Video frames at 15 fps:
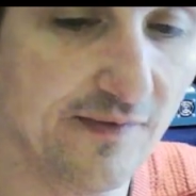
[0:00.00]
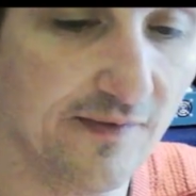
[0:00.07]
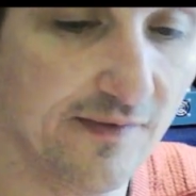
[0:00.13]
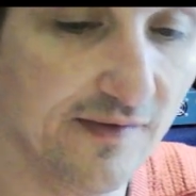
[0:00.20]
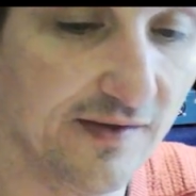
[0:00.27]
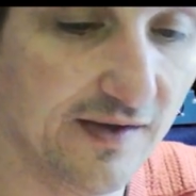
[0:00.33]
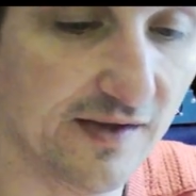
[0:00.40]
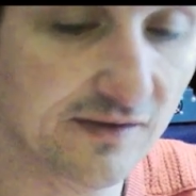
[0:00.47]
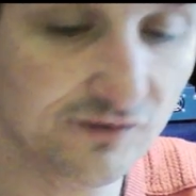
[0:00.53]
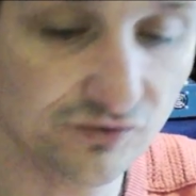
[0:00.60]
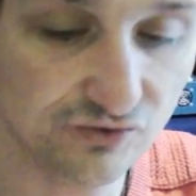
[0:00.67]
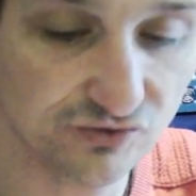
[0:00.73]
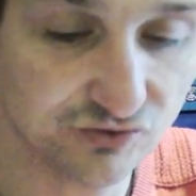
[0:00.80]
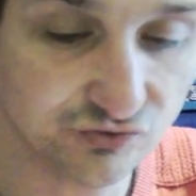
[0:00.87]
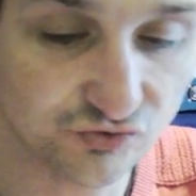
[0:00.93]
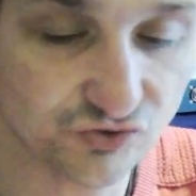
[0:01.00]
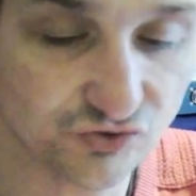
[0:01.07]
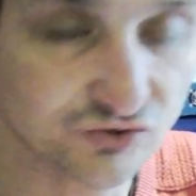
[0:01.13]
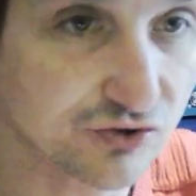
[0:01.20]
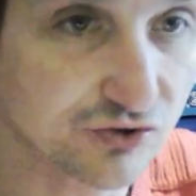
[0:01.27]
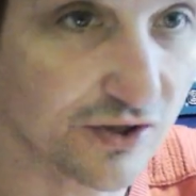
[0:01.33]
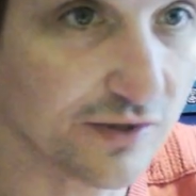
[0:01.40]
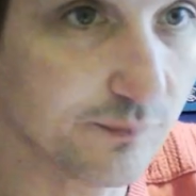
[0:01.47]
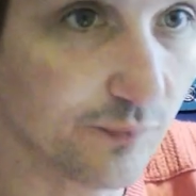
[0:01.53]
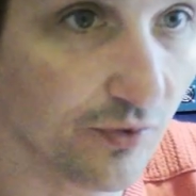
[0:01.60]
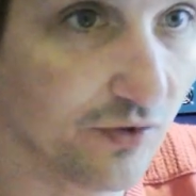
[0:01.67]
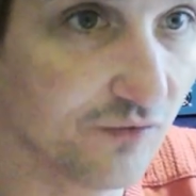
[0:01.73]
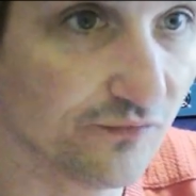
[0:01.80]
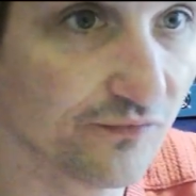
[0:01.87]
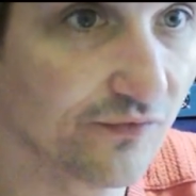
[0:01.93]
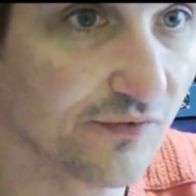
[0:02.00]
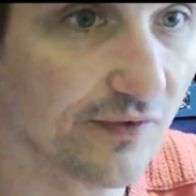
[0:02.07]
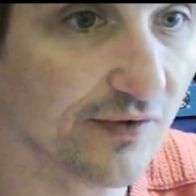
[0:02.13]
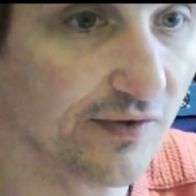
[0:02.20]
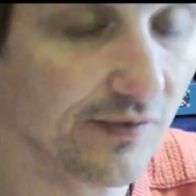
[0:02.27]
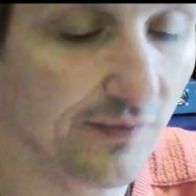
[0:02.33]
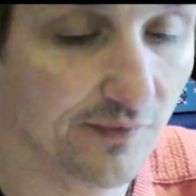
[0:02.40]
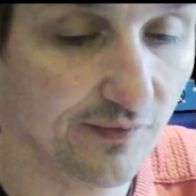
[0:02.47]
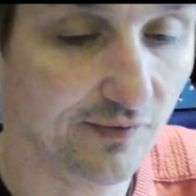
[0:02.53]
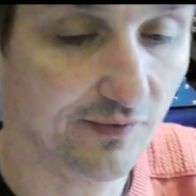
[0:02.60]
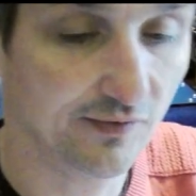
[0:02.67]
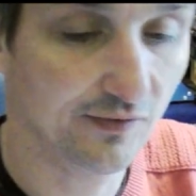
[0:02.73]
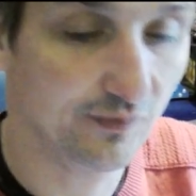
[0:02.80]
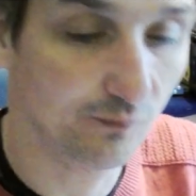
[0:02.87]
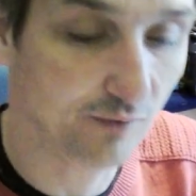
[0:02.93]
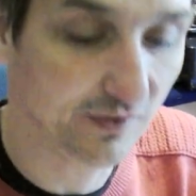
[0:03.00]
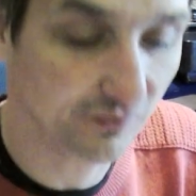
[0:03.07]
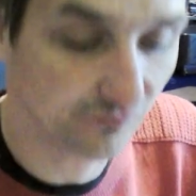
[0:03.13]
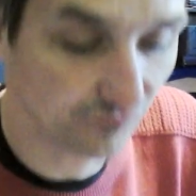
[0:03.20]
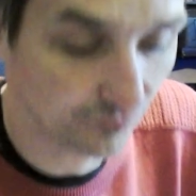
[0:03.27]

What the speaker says: and you need to scrape off one of those